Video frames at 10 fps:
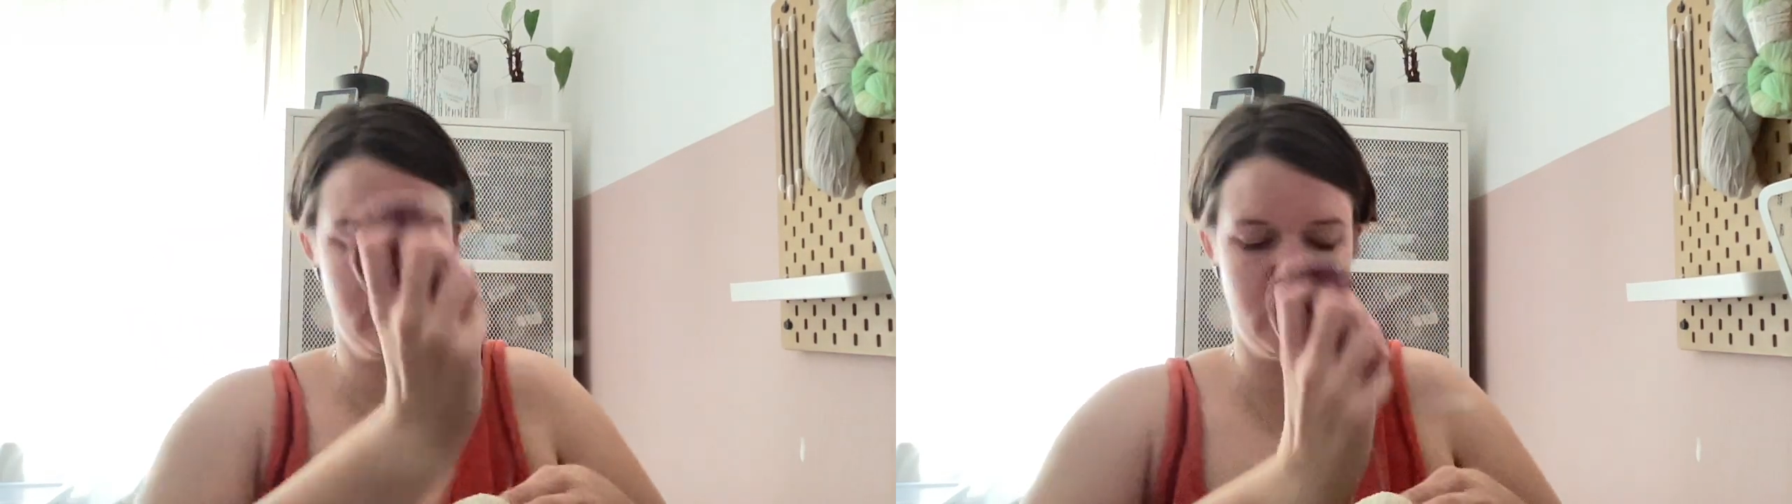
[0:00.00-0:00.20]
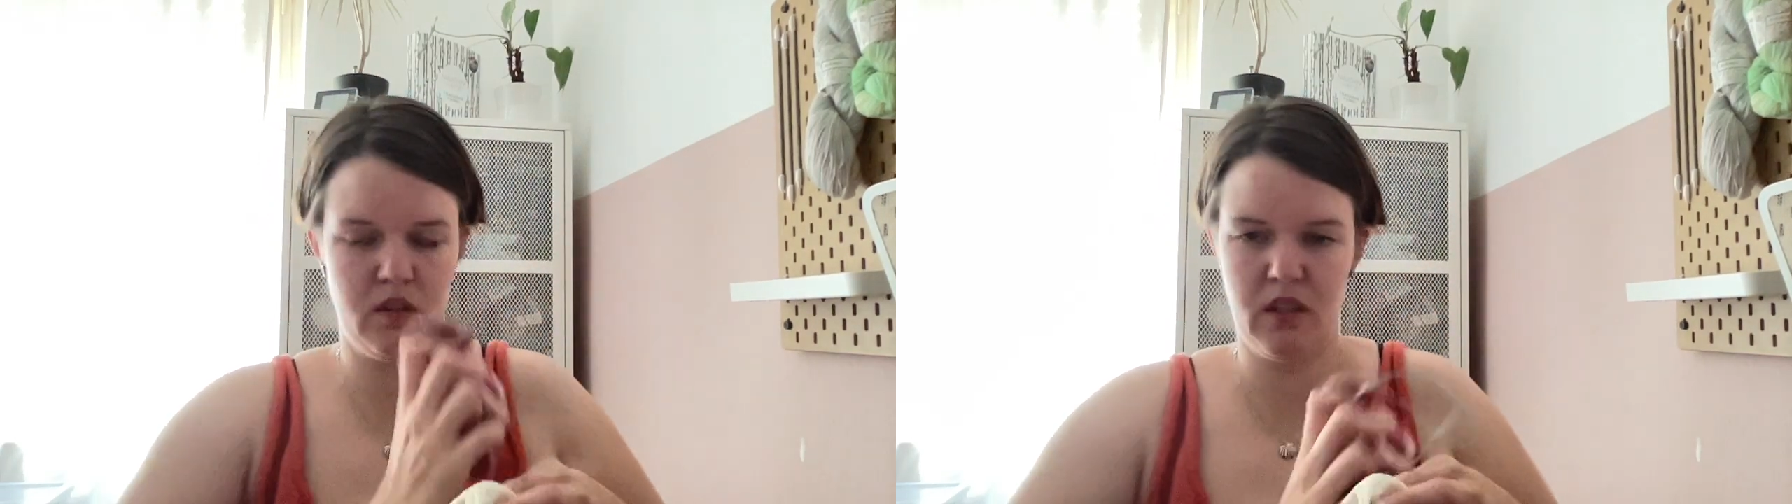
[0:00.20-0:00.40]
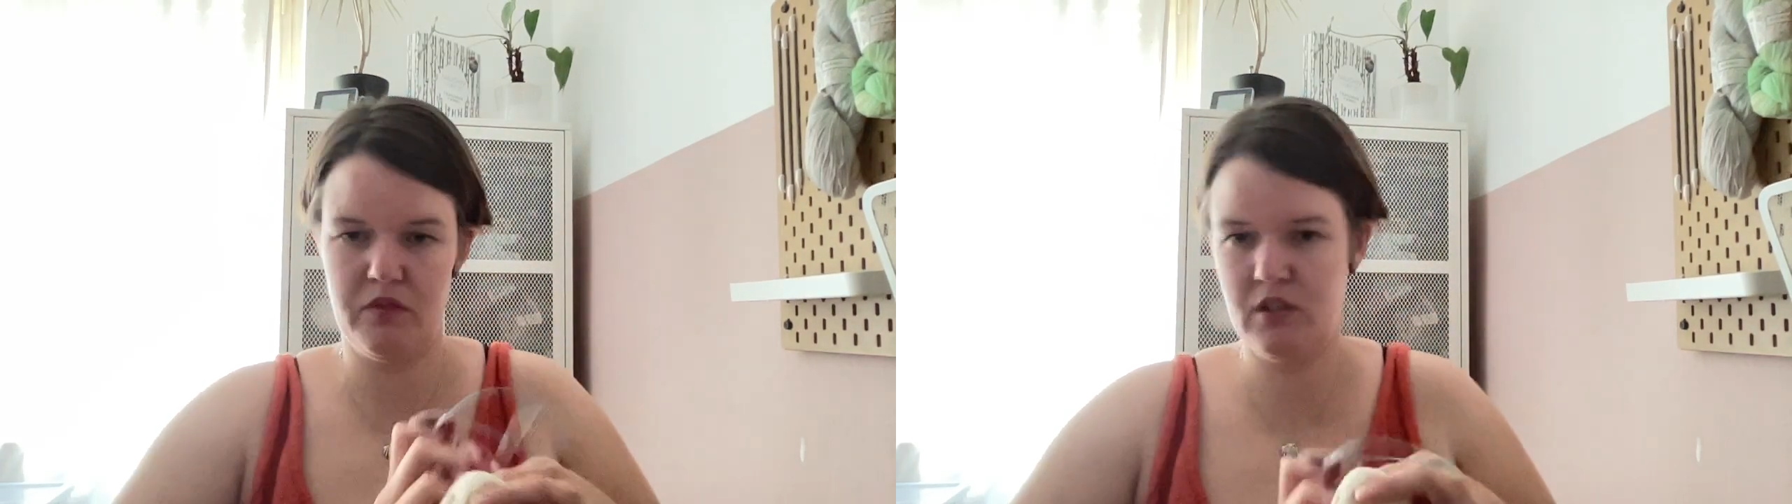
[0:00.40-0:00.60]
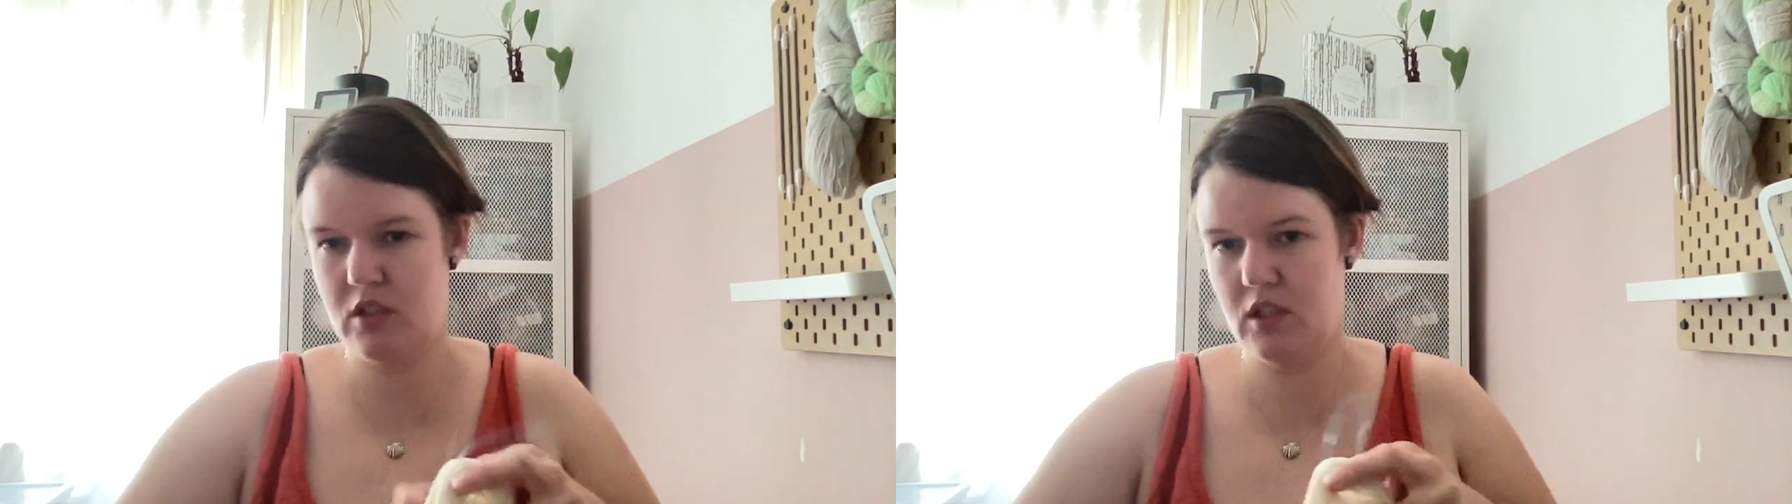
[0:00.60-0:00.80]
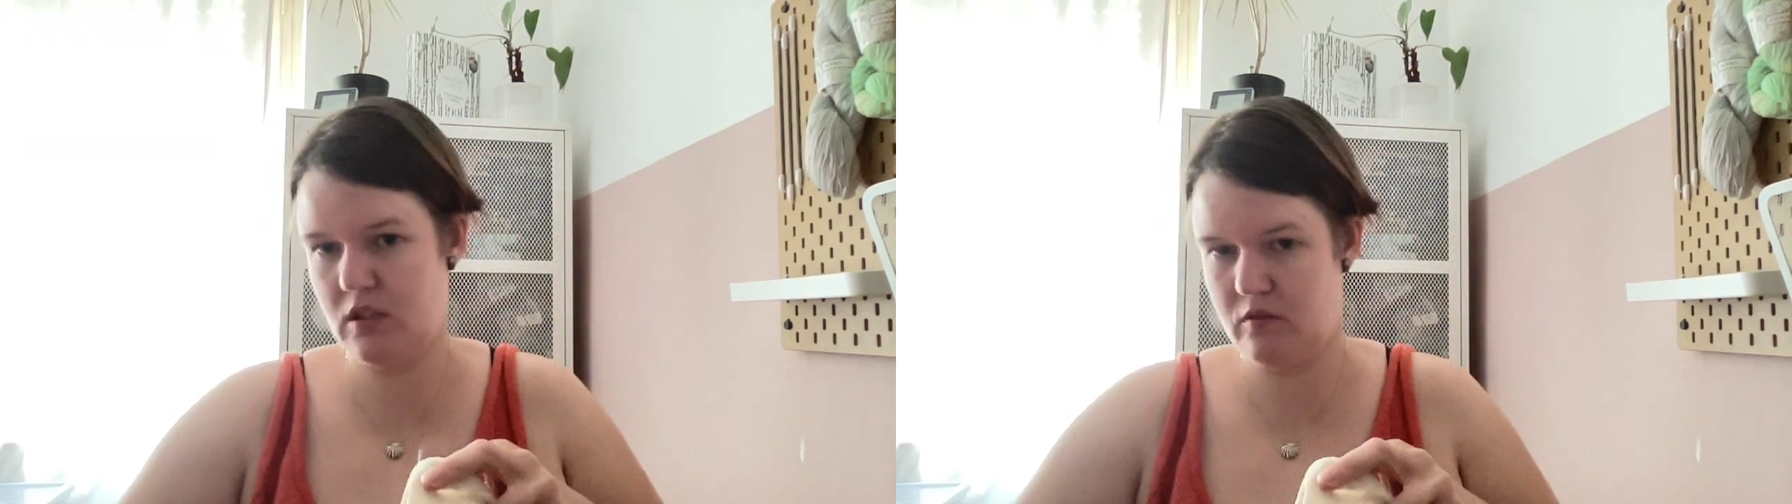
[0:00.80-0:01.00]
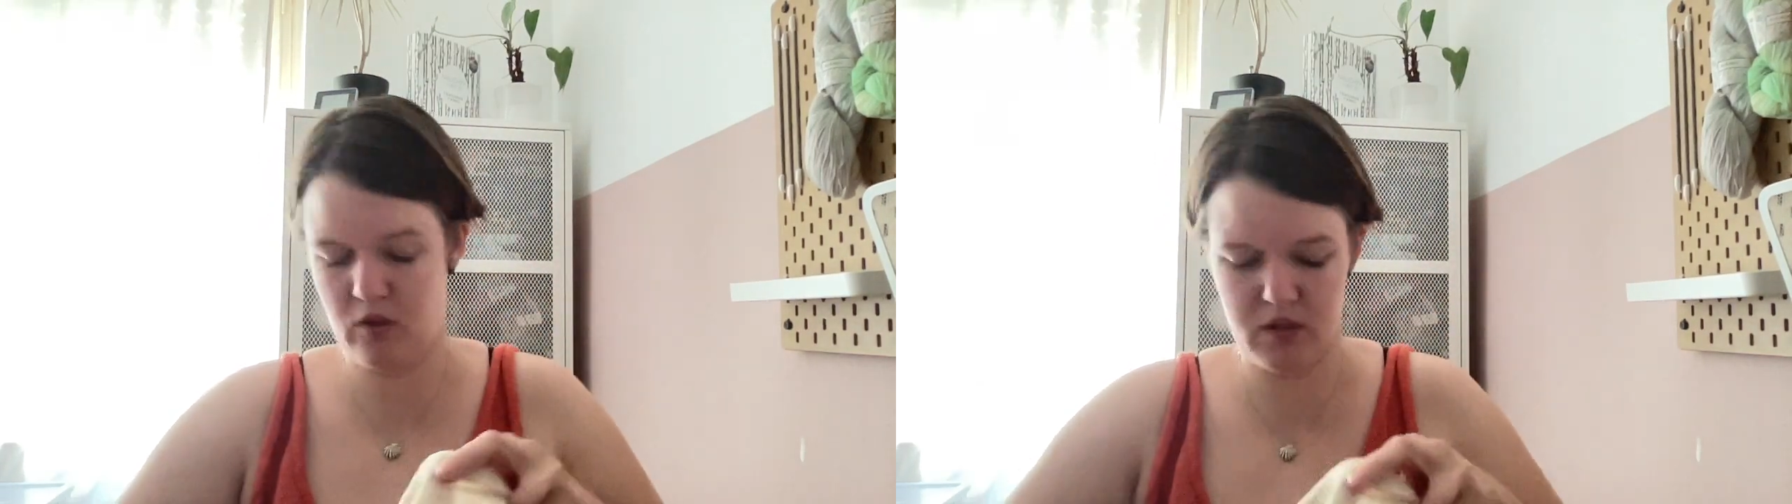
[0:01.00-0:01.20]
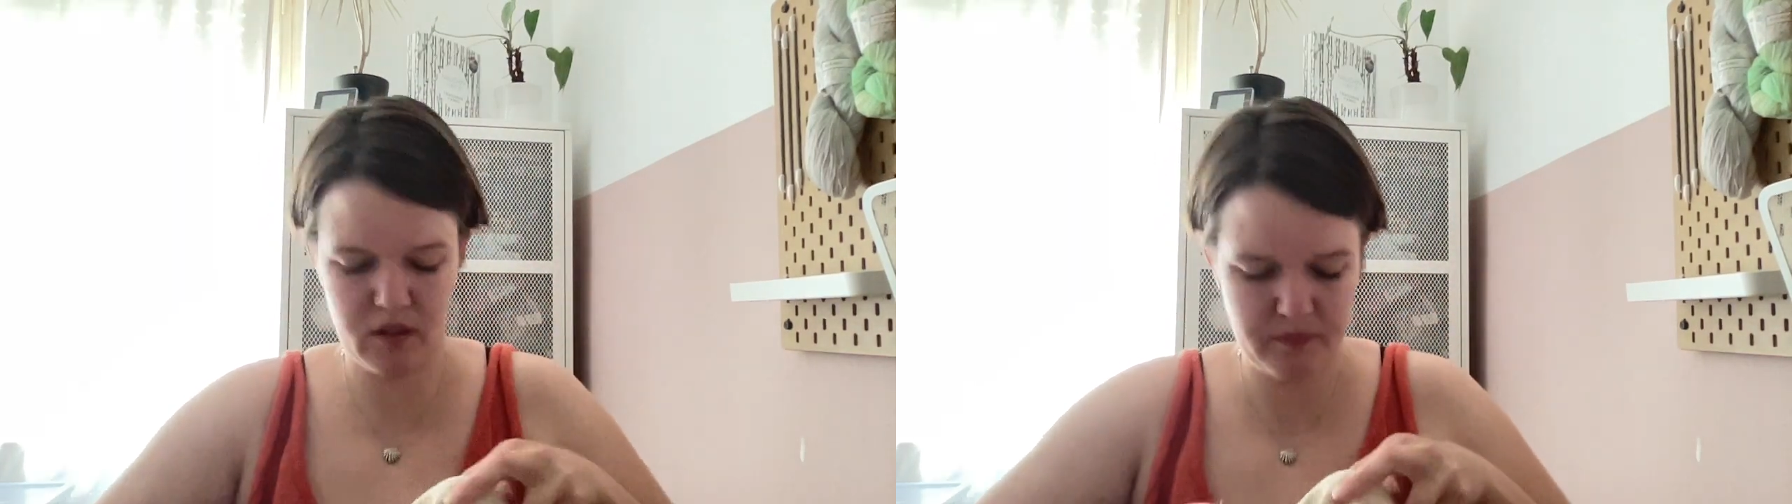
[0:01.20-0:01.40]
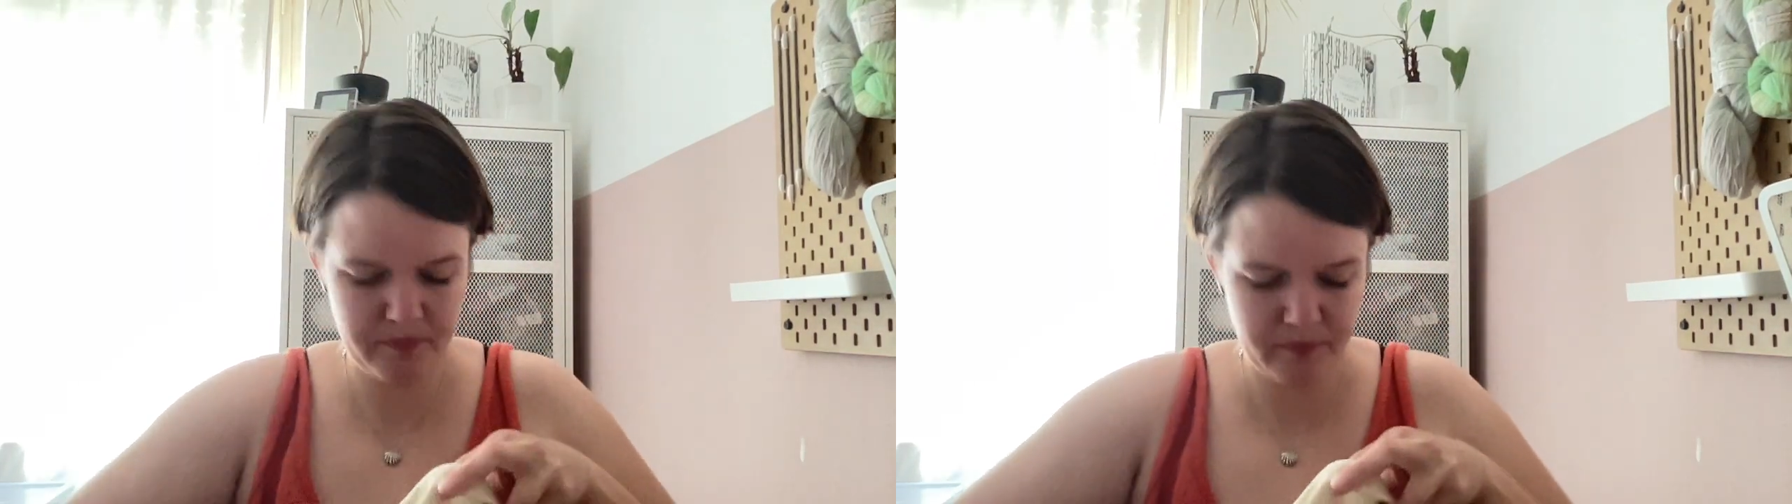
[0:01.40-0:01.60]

So I finish these first.